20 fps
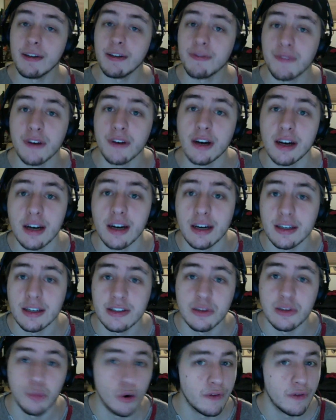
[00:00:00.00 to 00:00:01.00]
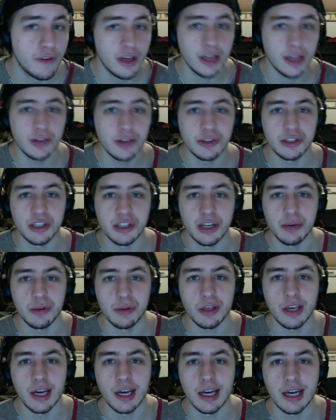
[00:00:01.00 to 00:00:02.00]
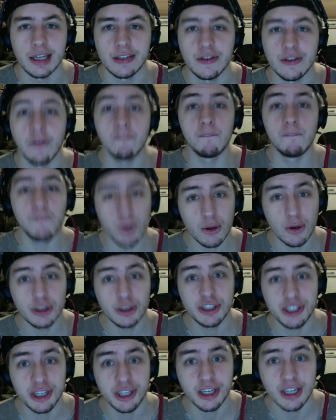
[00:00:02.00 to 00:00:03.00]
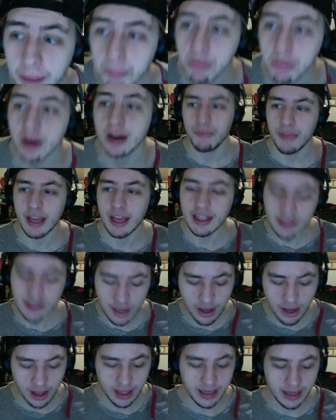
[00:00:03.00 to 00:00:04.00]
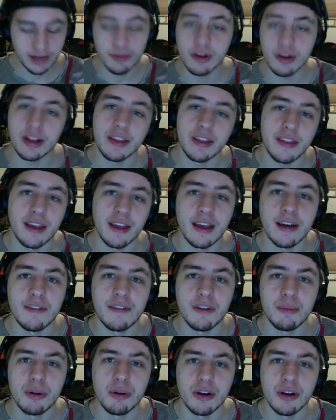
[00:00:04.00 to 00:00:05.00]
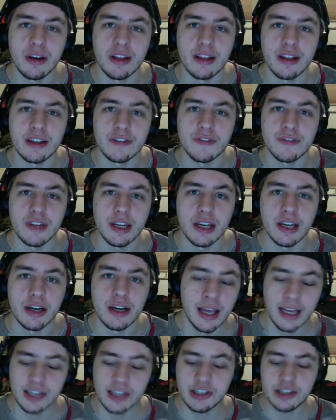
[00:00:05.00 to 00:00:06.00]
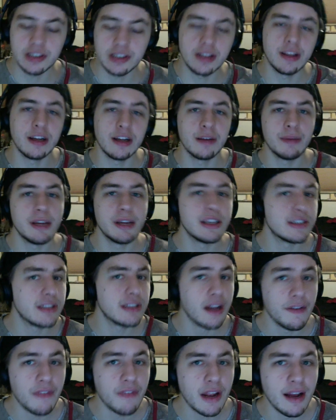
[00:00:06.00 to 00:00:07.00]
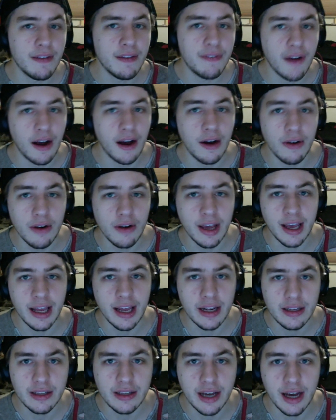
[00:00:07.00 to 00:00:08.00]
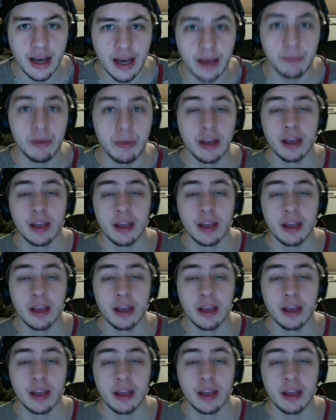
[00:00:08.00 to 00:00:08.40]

for some more videos to share with you guys, for sure. But that's all I can really think of to put into this video. It's just a little bit of stuff that I found ahead of time